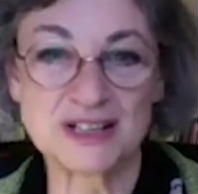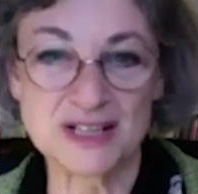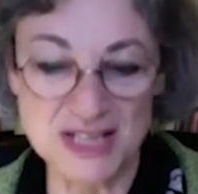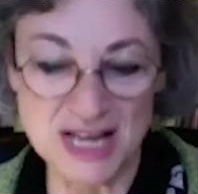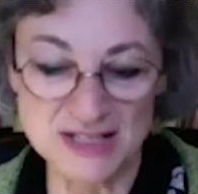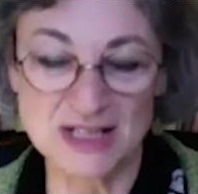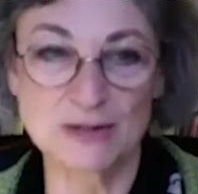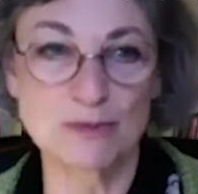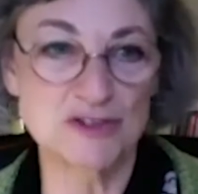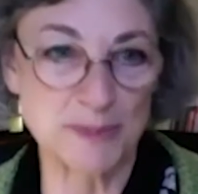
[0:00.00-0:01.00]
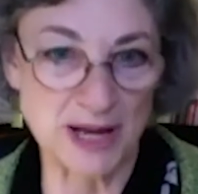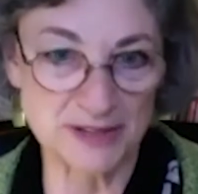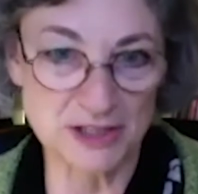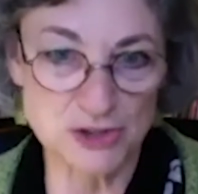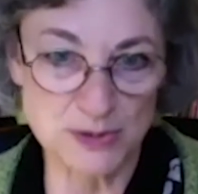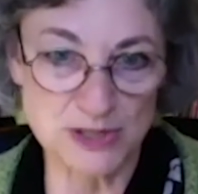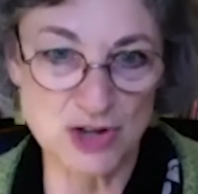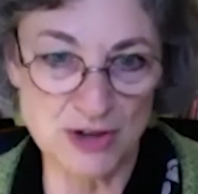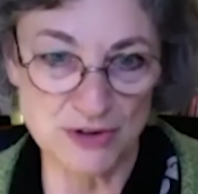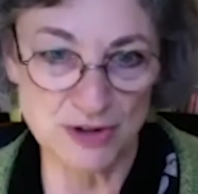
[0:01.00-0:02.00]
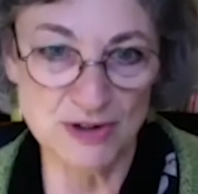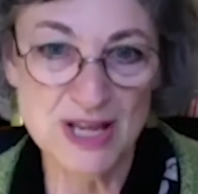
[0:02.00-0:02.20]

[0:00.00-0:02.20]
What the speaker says: attending and responding to each other?